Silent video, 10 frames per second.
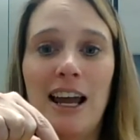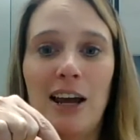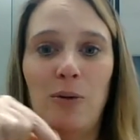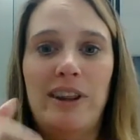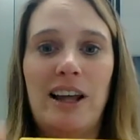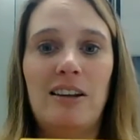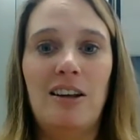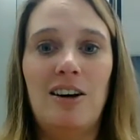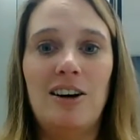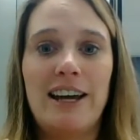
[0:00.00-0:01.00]
And when that
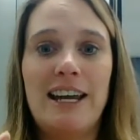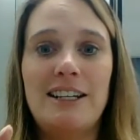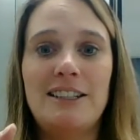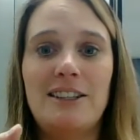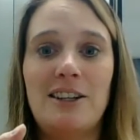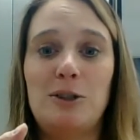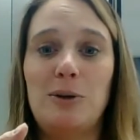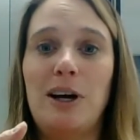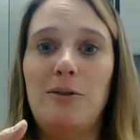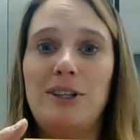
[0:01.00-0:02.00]
long hand is on the
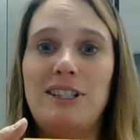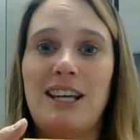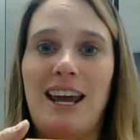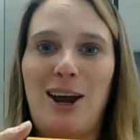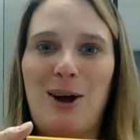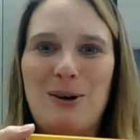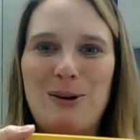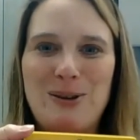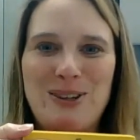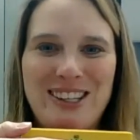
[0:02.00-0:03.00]
12, we say
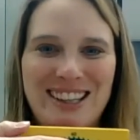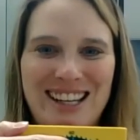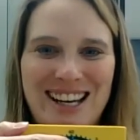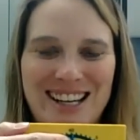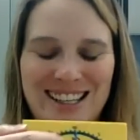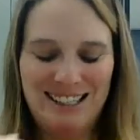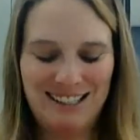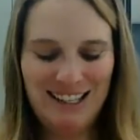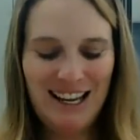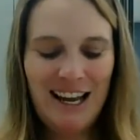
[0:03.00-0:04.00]
o'clock.
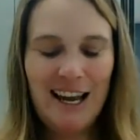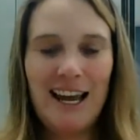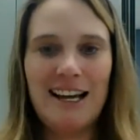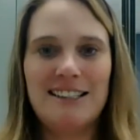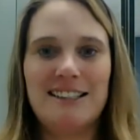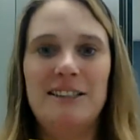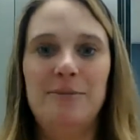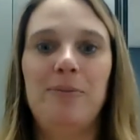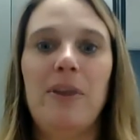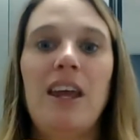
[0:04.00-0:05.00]
Excellent.
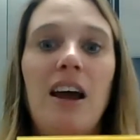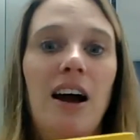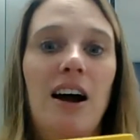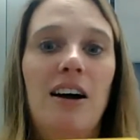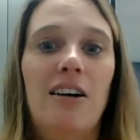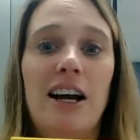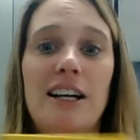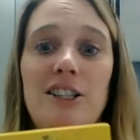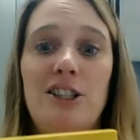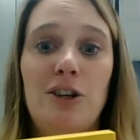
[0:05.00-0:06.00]
All
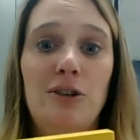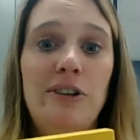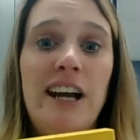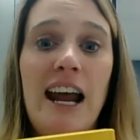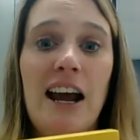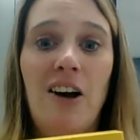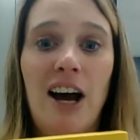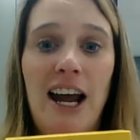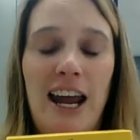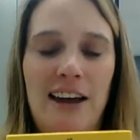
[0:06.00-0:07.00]
right, so now
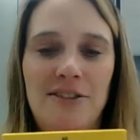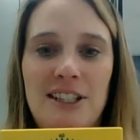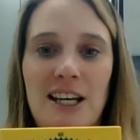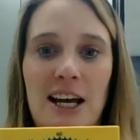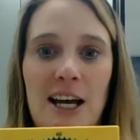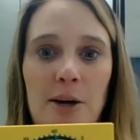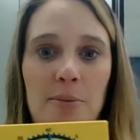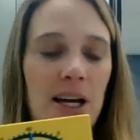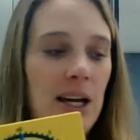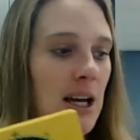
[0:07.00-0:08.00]
I have we're